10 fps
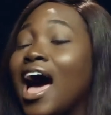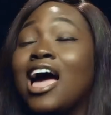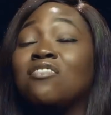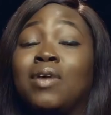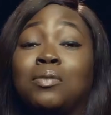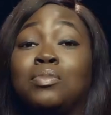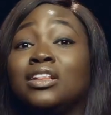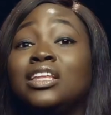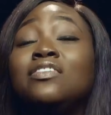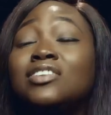I have my
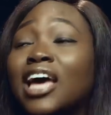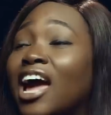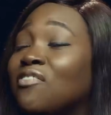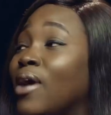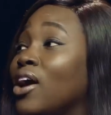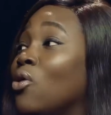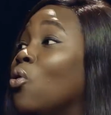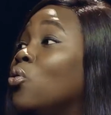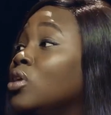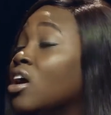beliefs. I have my
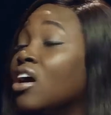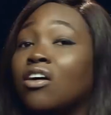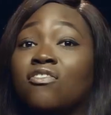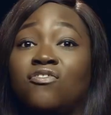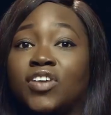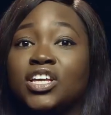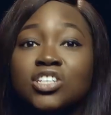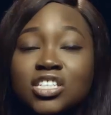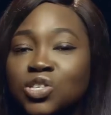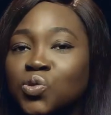own
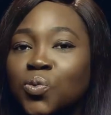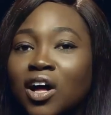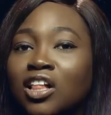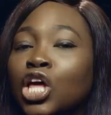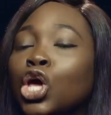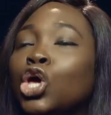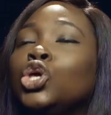convictions as well.